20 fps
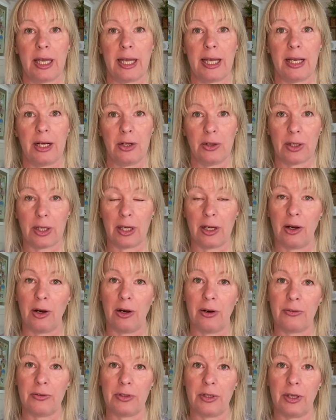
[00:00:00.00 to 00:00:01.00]
in looking
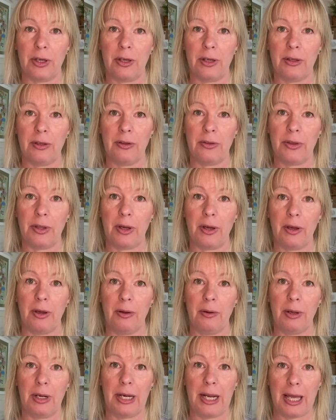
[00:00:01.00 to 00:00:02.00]
after the
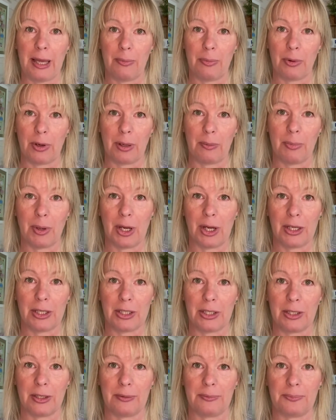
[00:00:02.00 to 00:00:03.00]
labouring
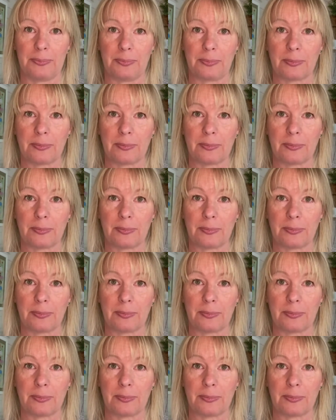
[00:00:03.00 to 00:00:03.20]
person.